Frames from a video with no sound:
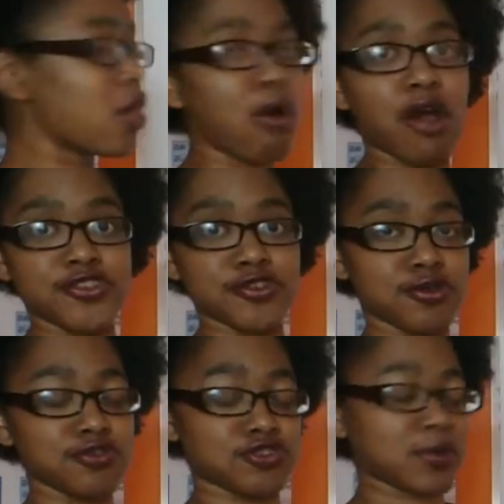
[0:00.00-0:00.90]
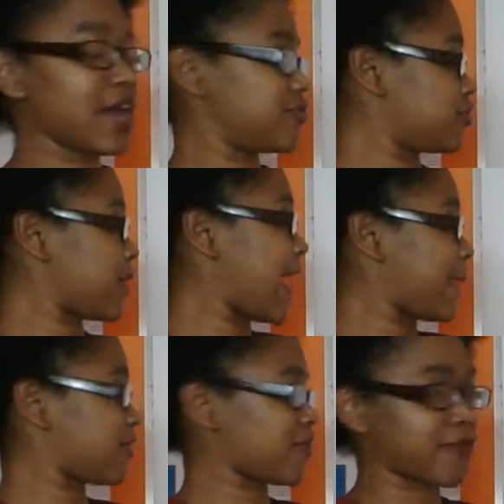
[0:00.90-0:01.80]
Or do I do 8
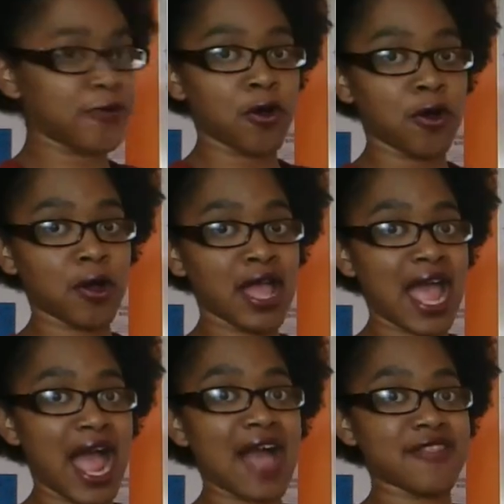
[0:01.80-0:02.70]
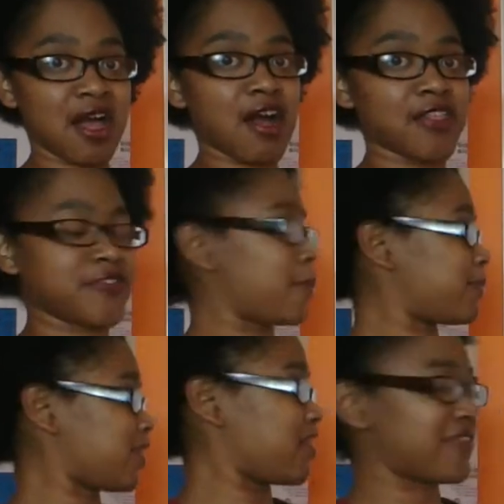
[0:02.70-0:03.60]
plus 4 and that answer
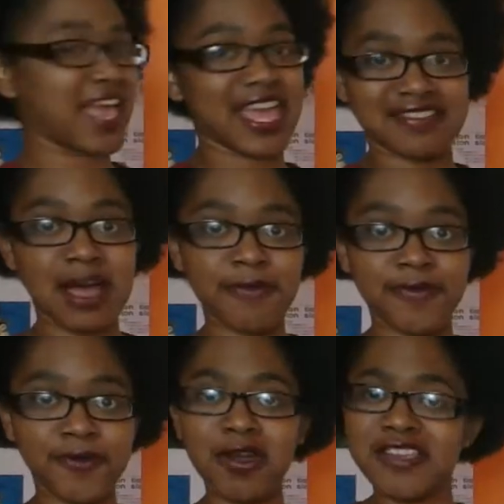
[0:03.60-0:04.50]
plus 8 times 4?